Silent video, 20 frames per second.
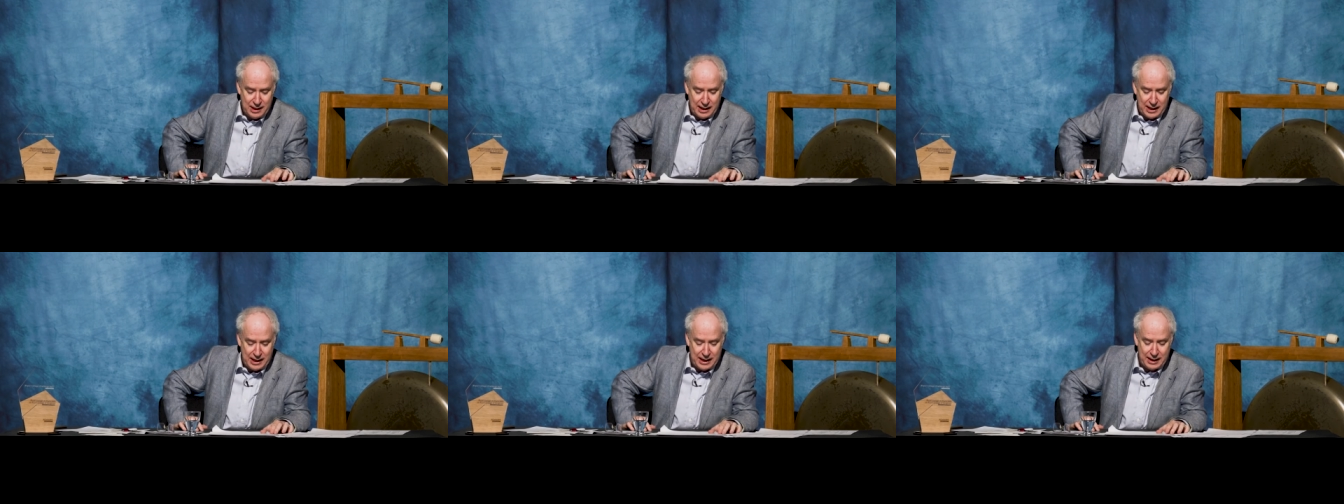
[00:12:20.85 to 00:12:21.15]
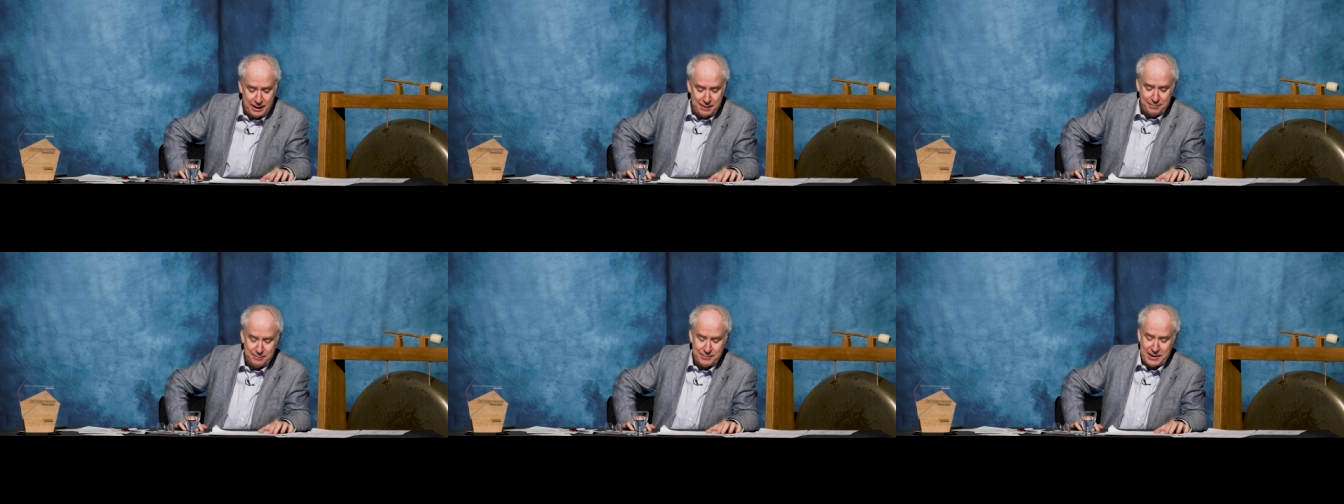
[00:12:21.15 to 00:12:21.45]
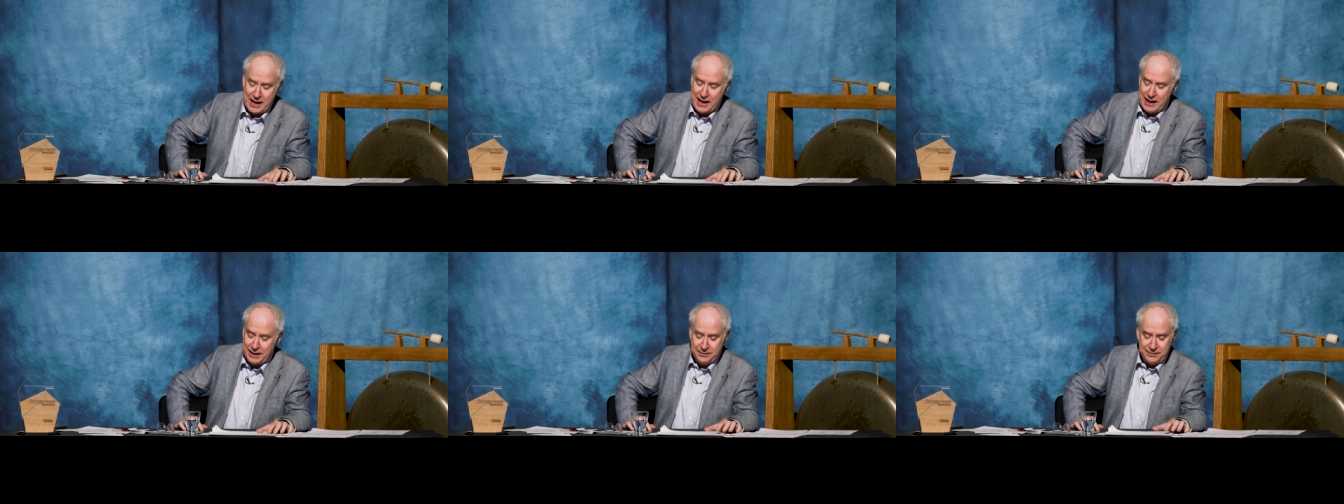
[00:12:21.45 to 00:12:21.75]
Um,
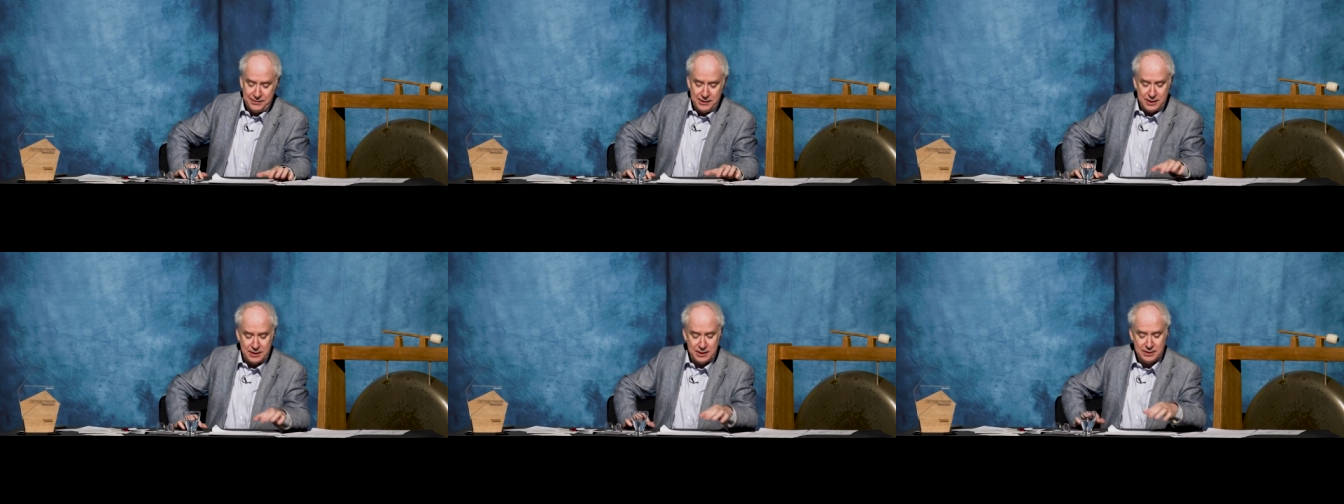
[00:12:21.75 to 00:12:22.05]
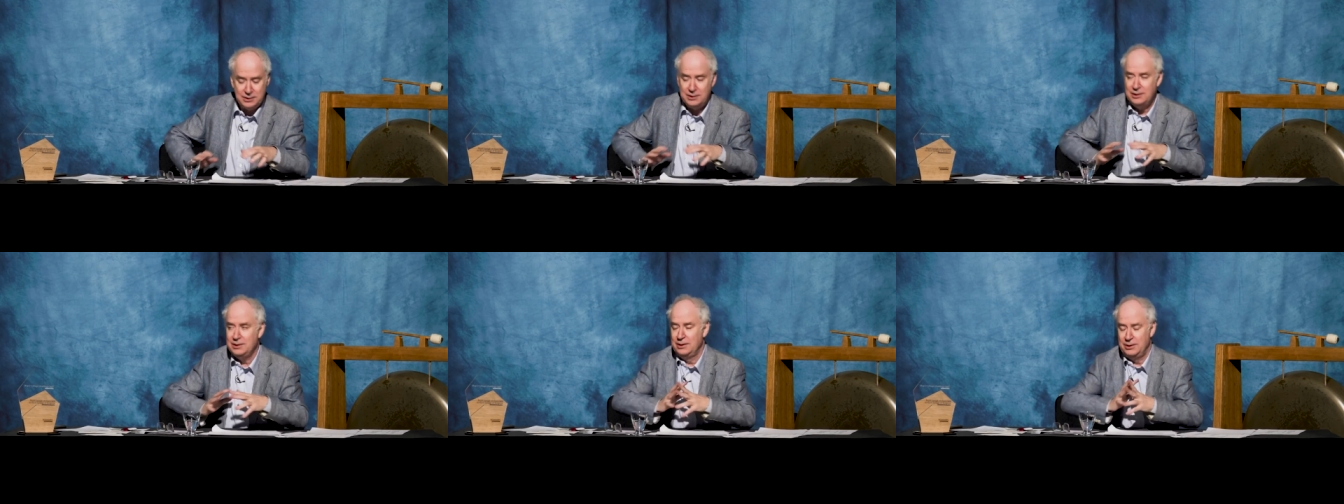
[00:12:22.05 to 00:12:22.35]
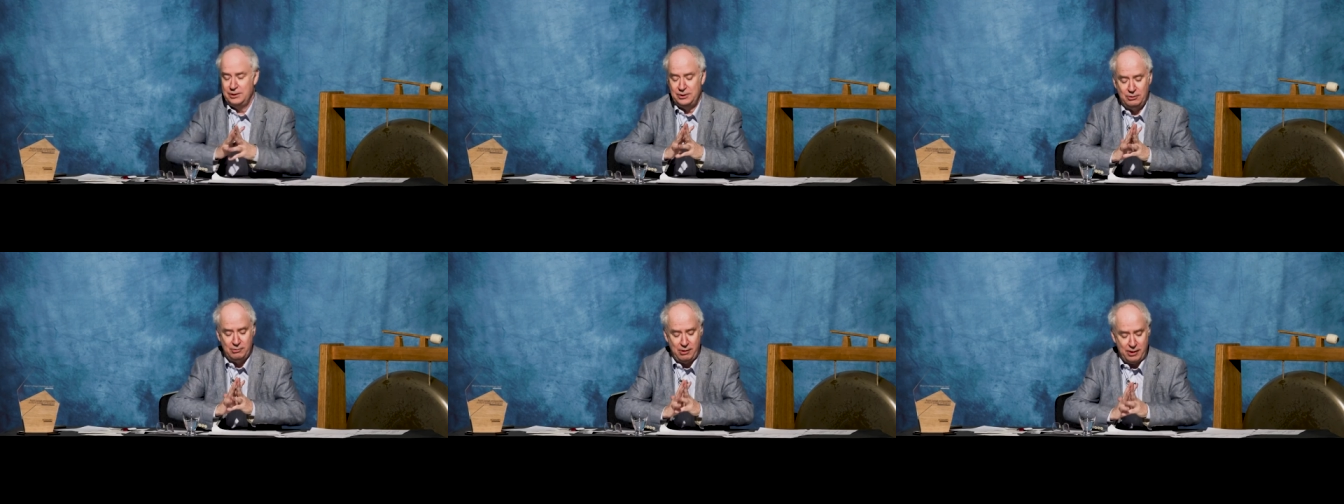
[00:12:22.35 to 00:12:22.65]
and third,
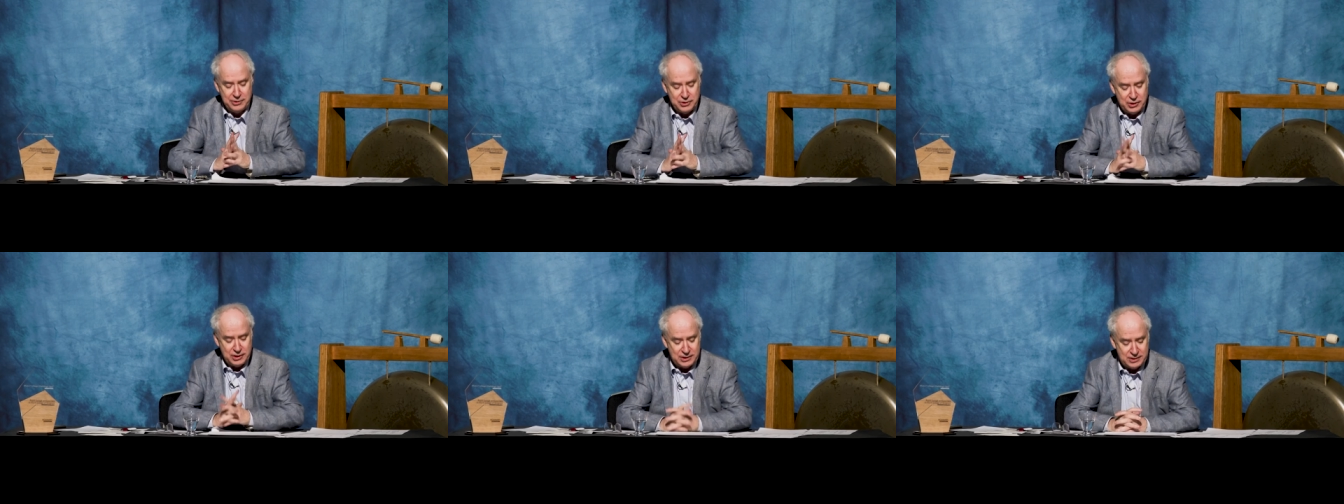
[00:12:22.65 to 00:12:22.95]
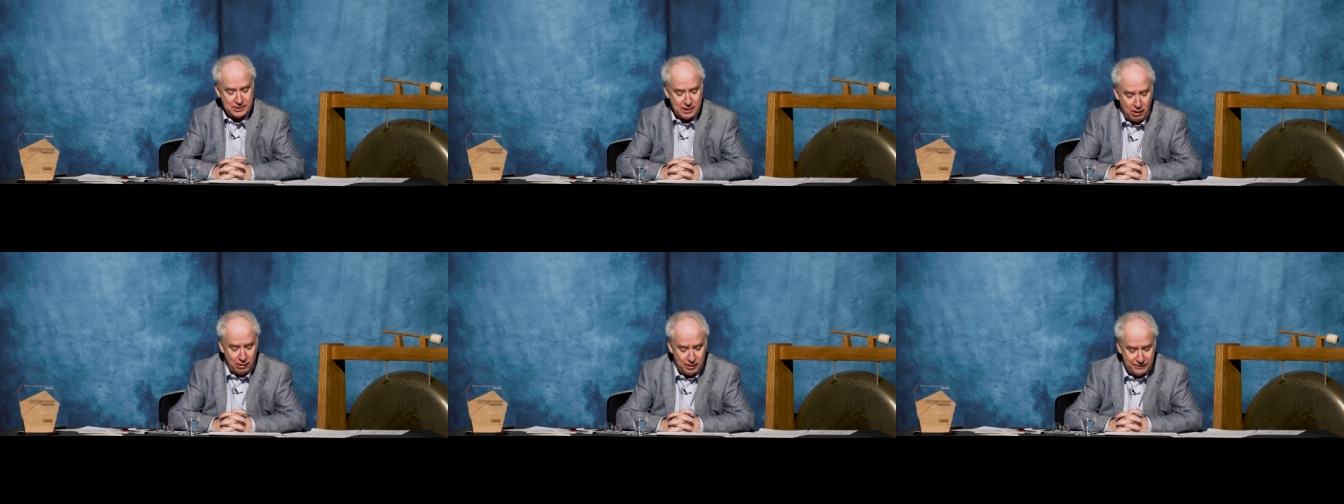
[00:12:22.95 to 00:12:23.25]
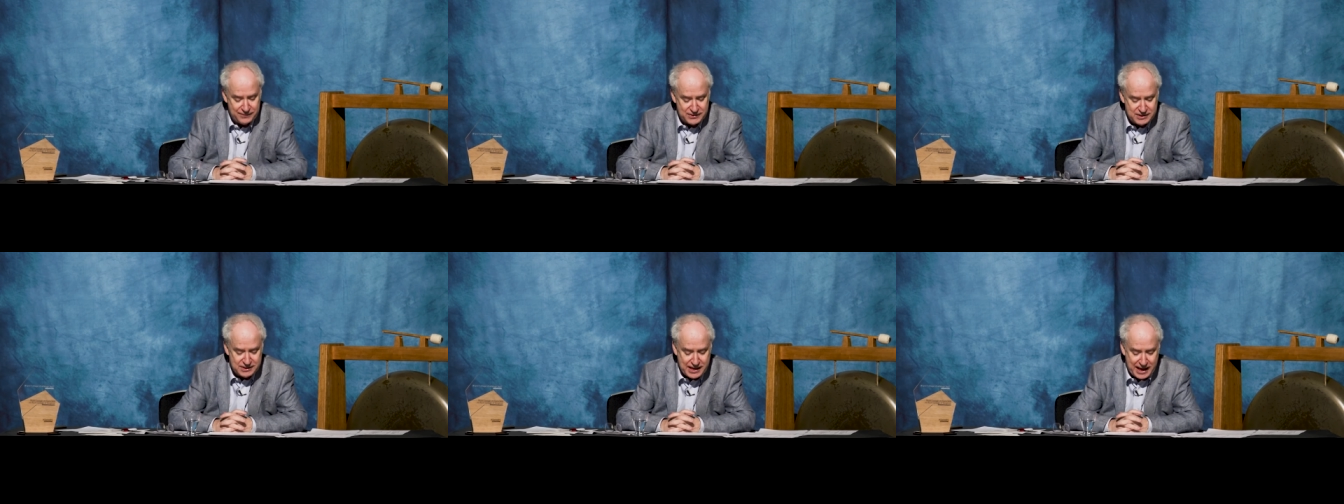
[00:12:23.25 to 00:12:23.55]
neurologist
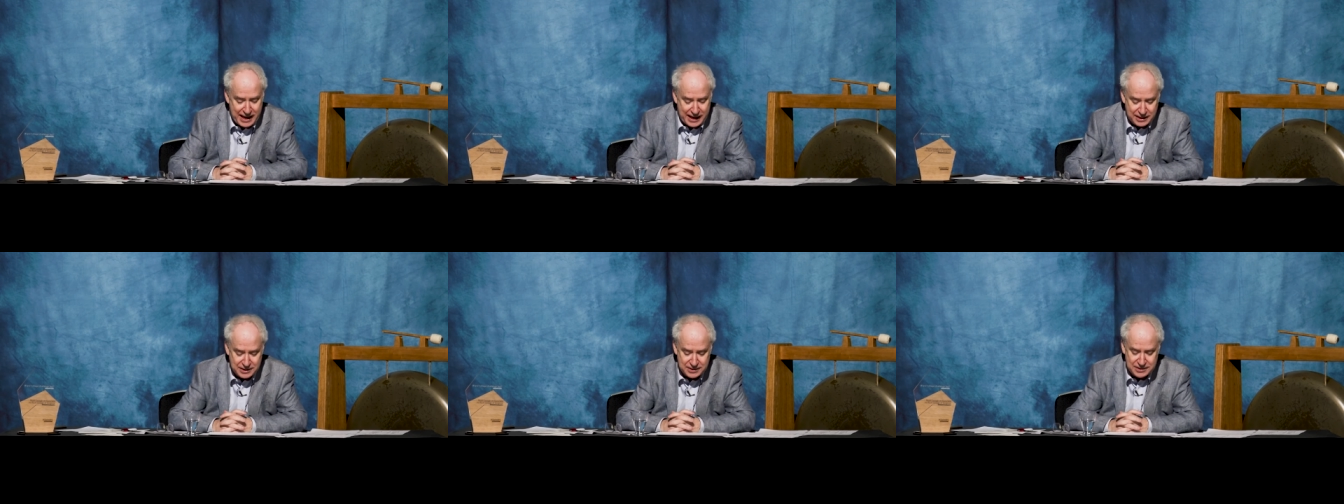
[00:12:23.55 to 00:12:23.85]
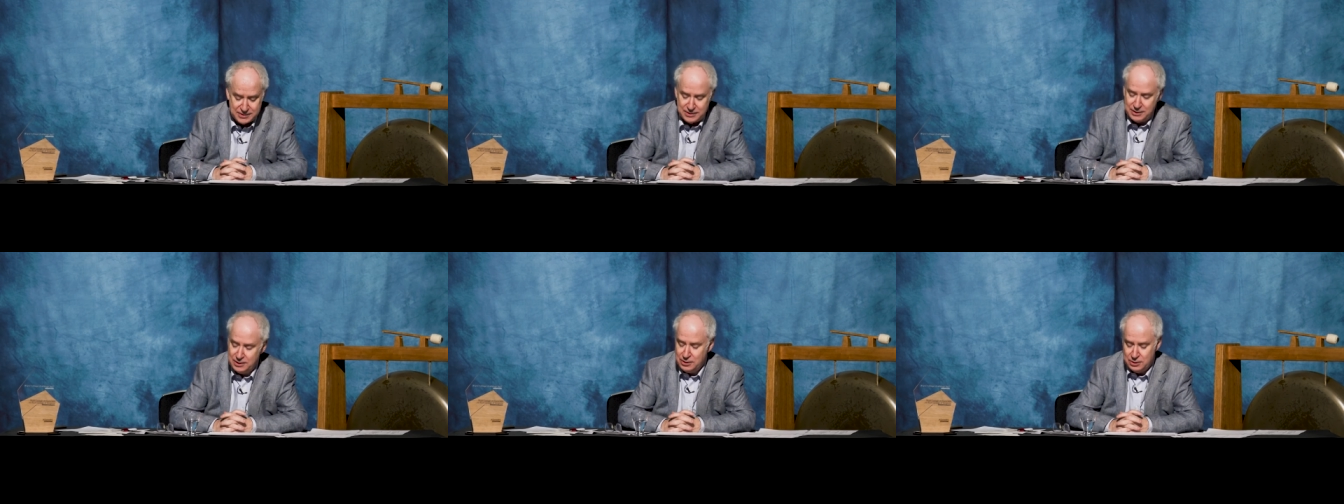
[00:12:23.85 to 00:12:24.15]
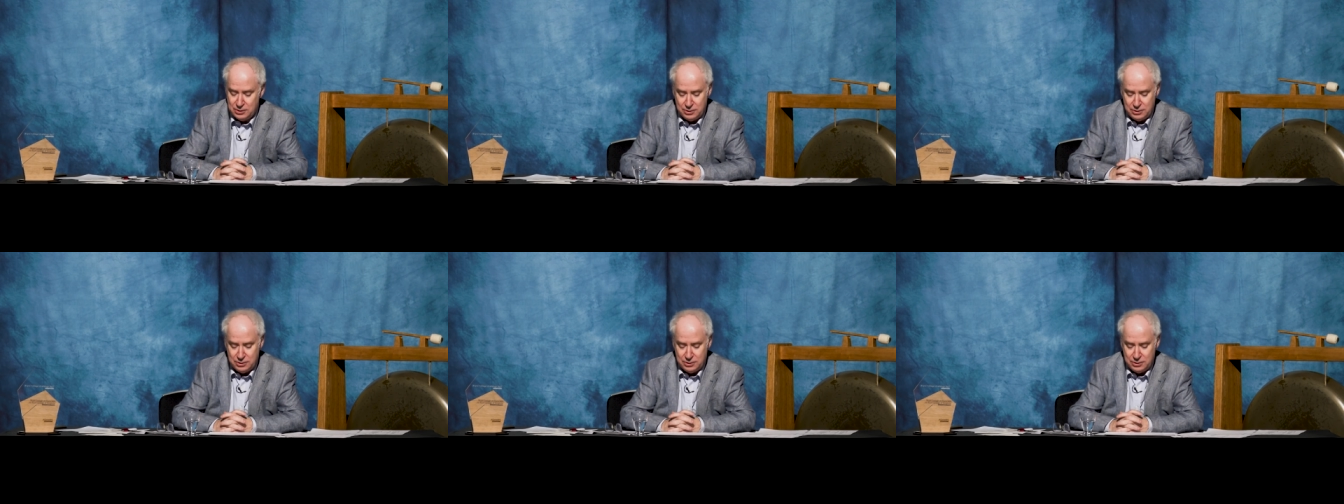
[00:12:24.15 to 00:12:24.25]
Oliver Sacks,